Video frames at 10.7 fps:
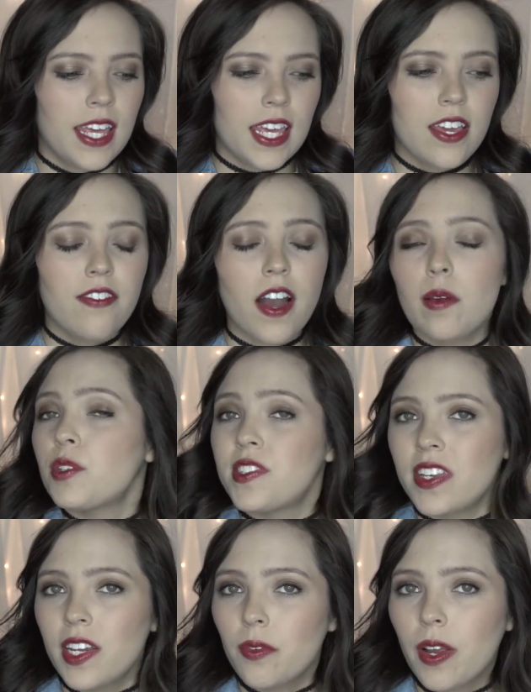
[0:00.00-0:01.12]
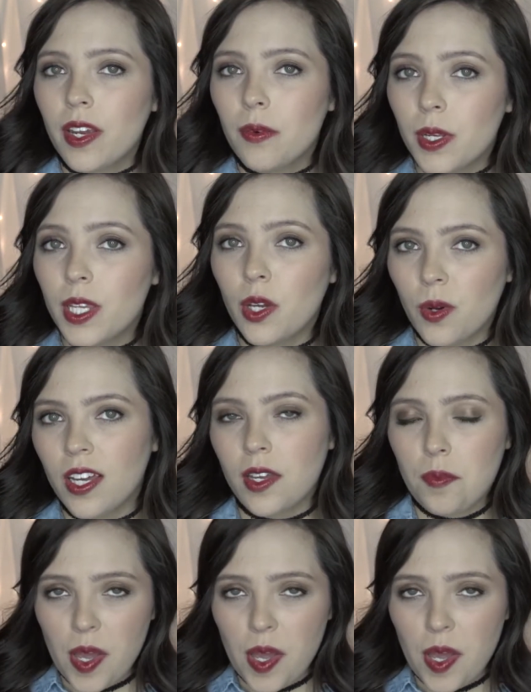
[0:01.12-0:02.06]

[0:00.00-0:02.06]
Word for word: If I'm just getting ready really quick,